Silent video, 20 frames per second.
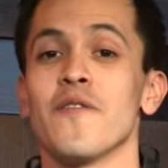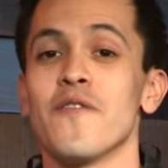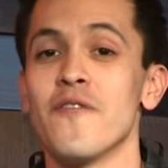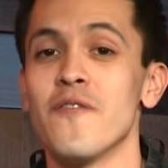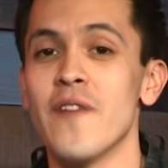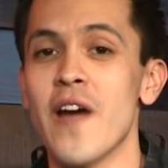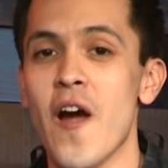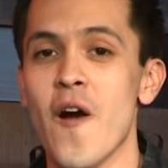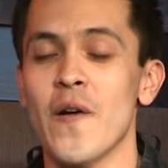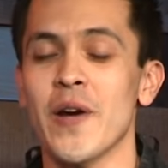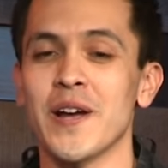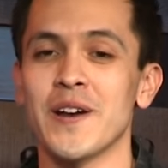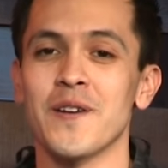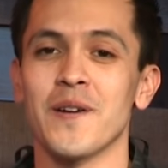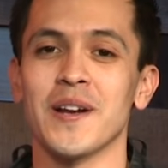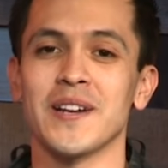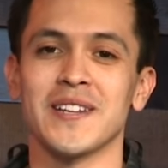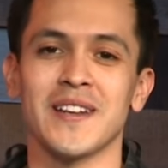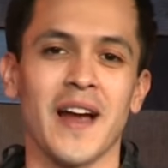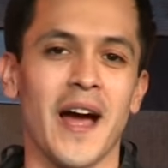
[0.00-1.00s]
very
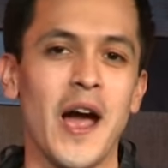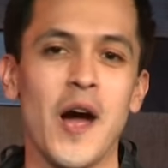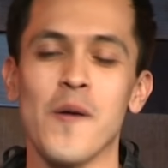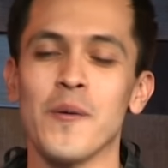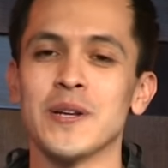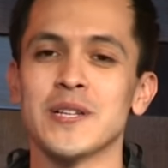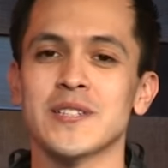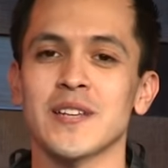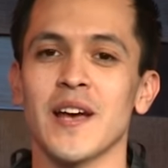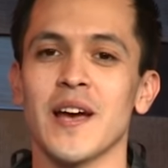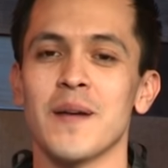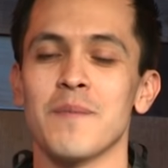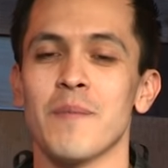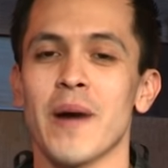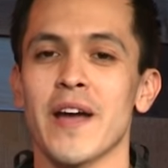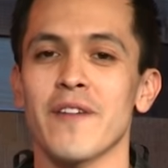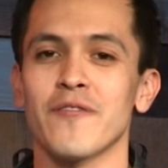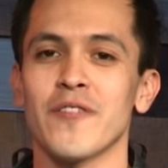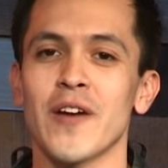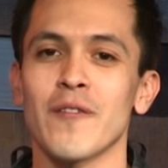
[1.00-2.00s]
anointed. I always say it,
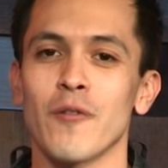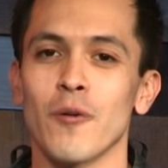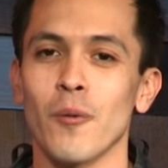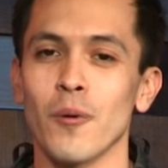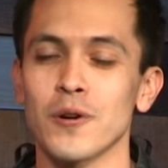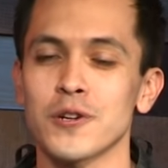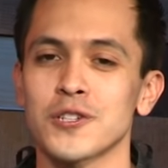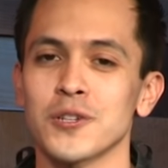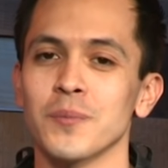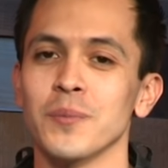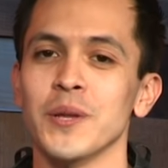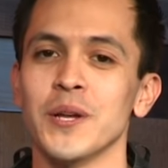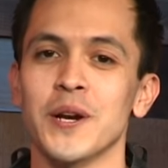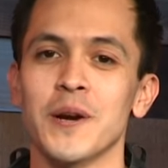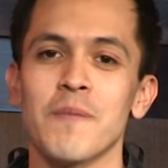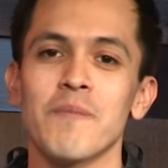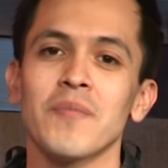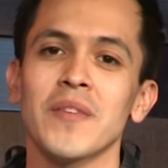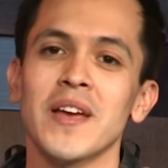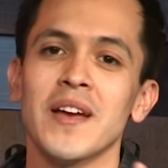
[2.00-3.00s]
my favorite worship leader.